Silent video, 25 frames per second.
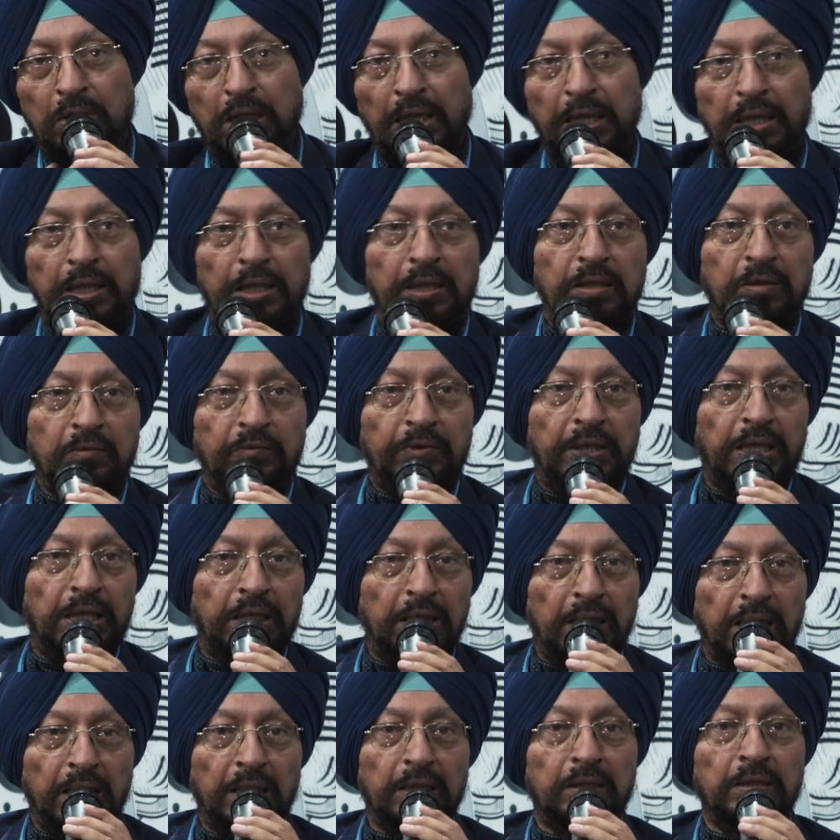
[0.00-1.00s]
take it
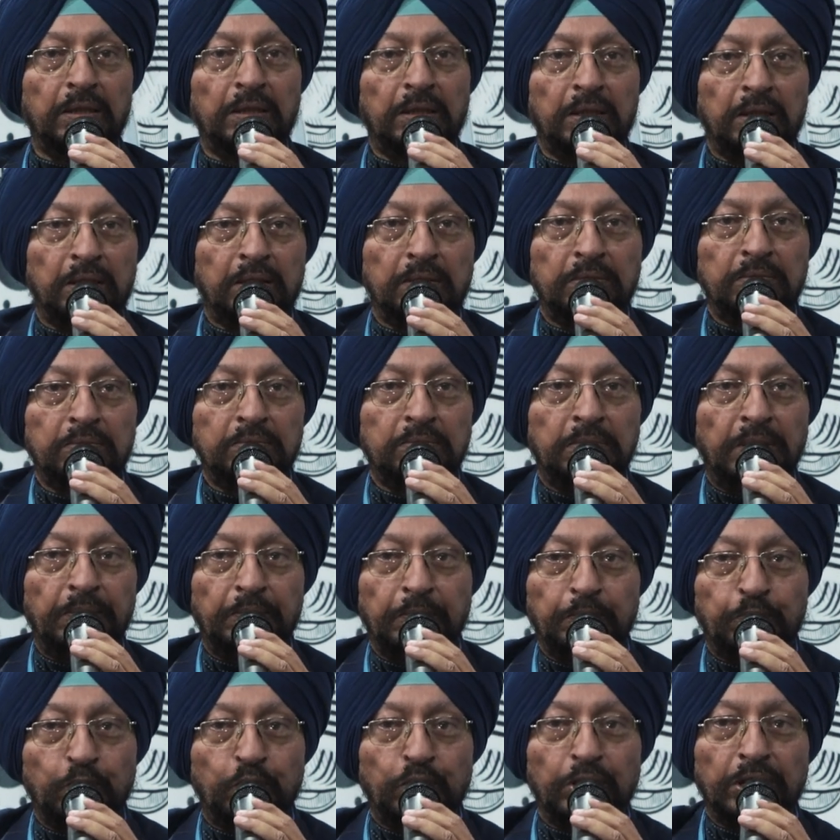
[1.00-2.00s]
away and
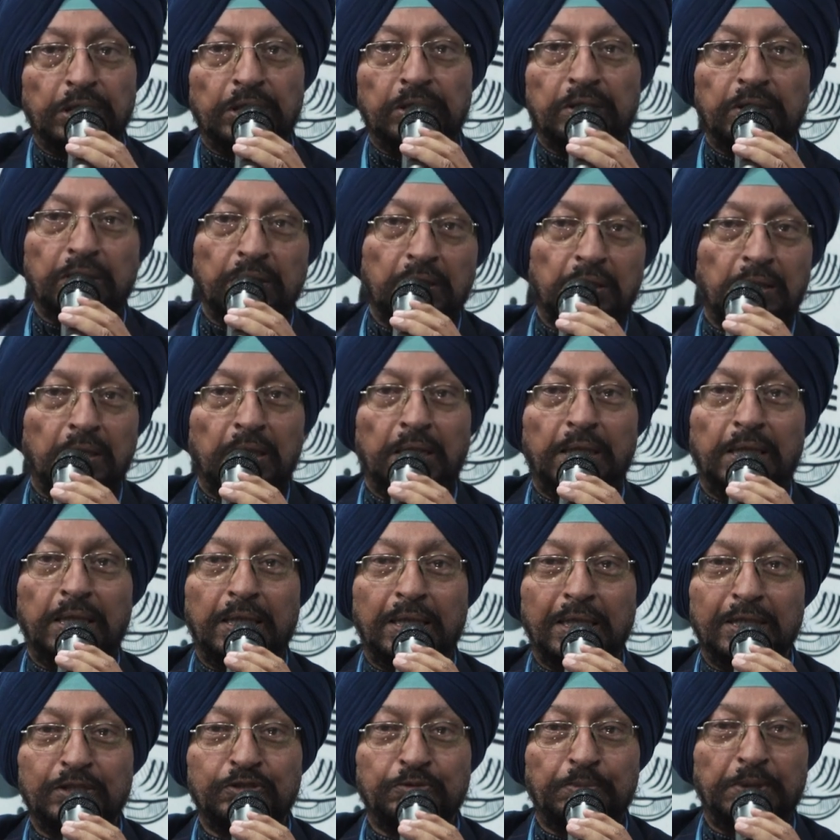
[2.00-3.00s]
maybe put it in
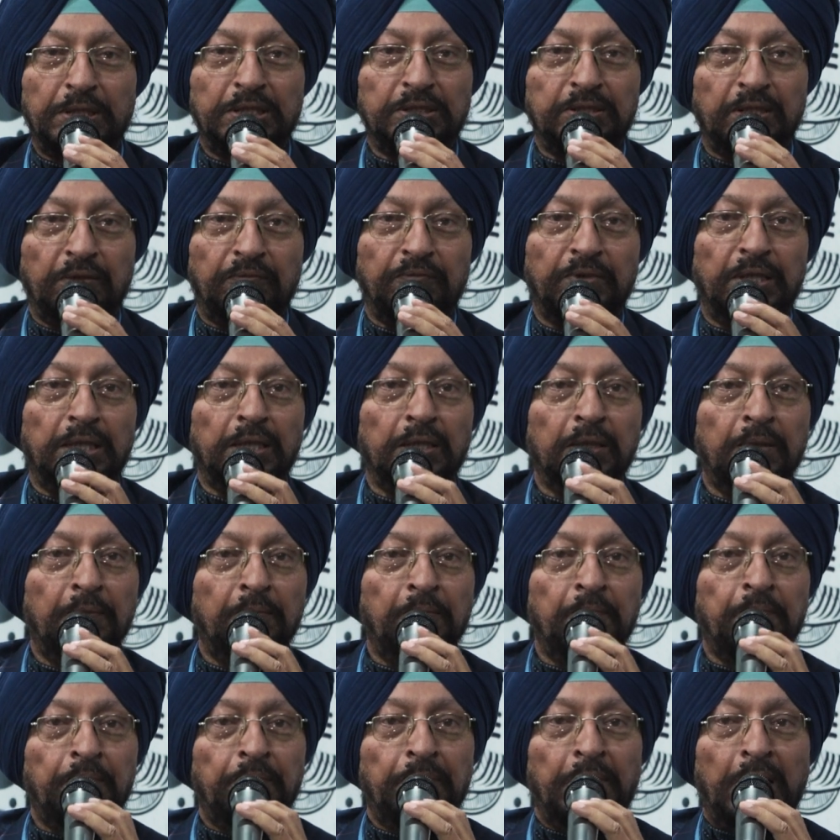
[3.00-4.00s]
a dustbin
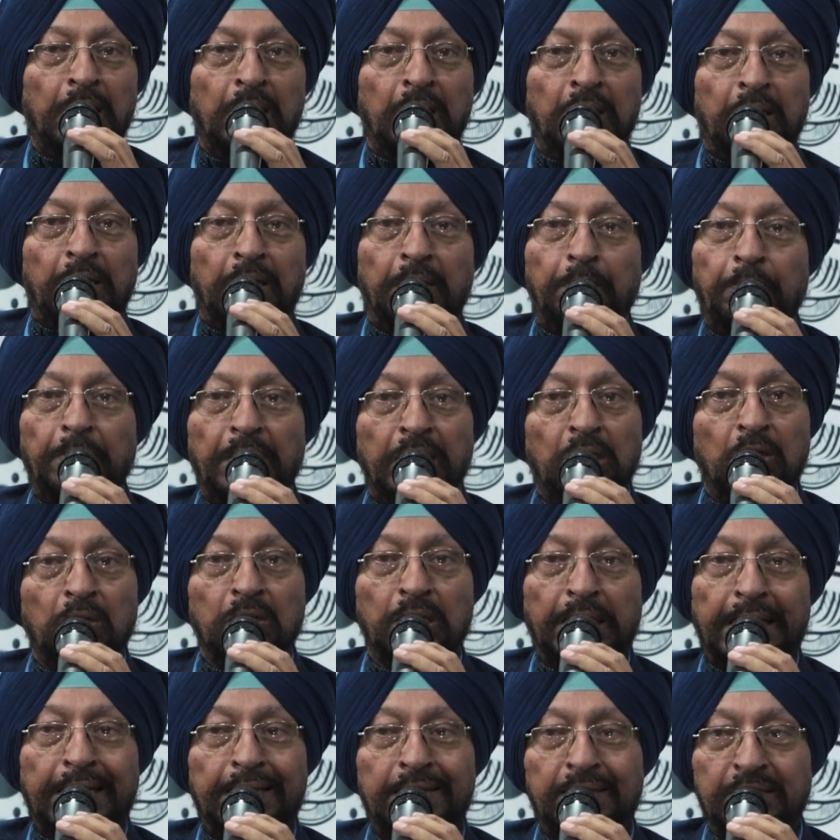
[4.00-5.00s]
somewhere. It may
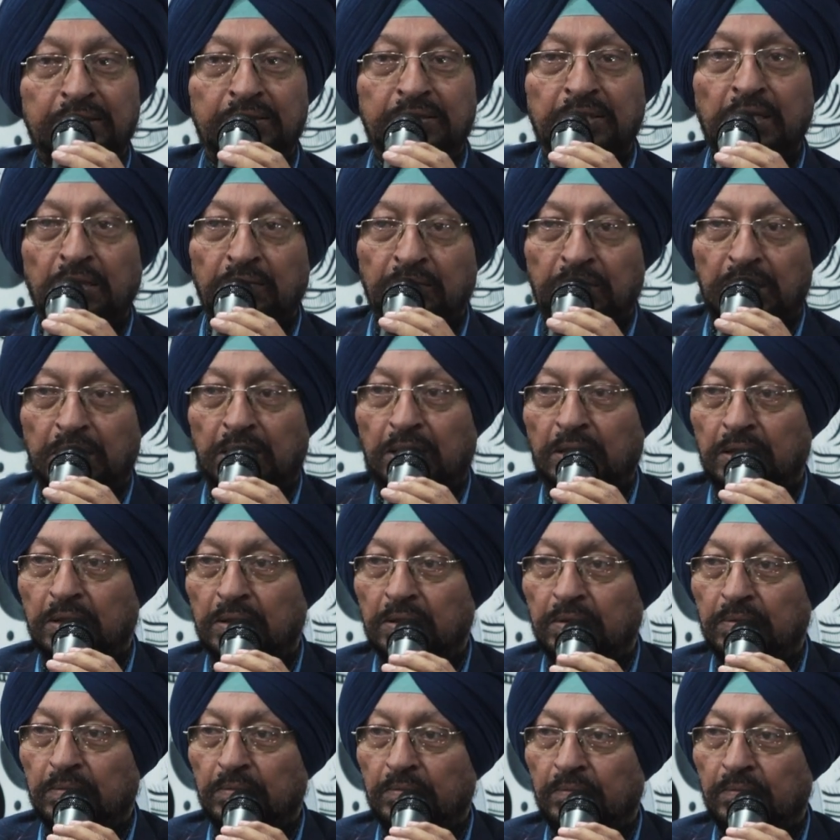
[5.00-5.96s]
not get discovered.